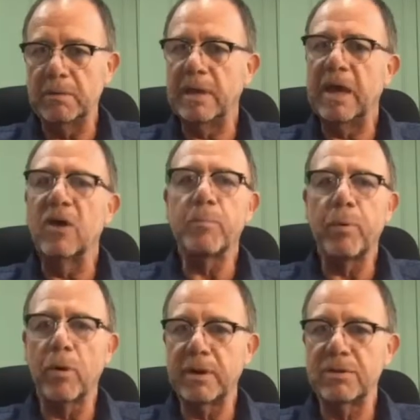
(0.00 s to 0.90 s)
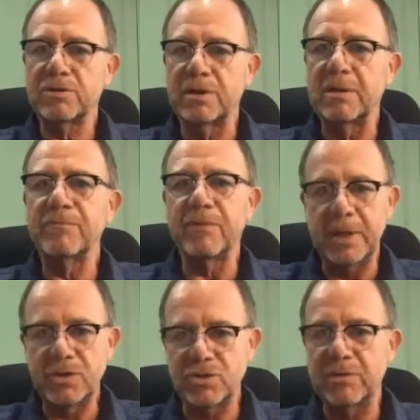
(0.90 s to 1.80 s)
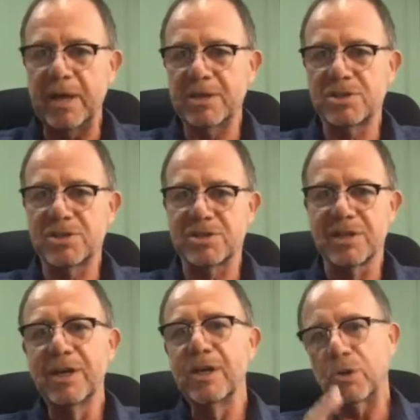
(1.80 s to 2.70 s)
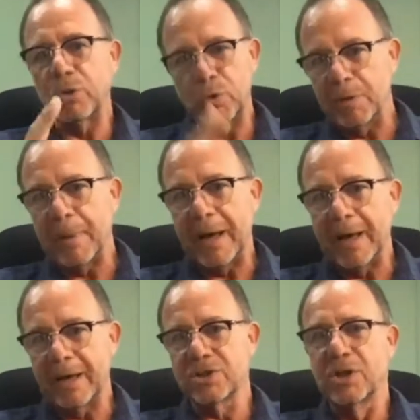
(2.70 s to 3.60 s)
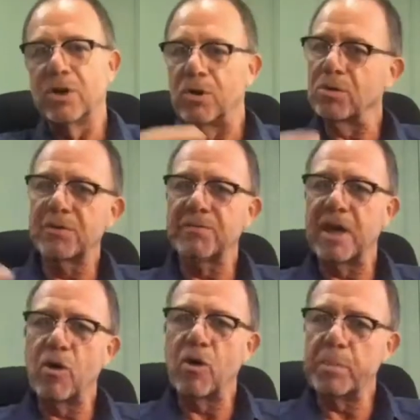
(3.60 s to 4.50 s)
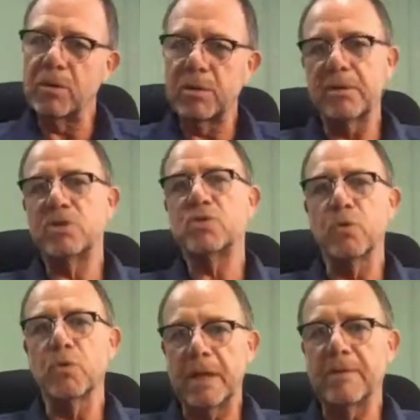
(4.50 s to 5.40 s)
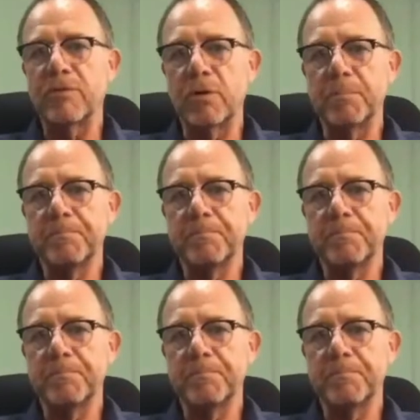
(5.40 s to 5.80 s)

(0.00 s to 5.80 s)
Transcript: help points and information desks, goodie bags. All of that will be on a digital platform.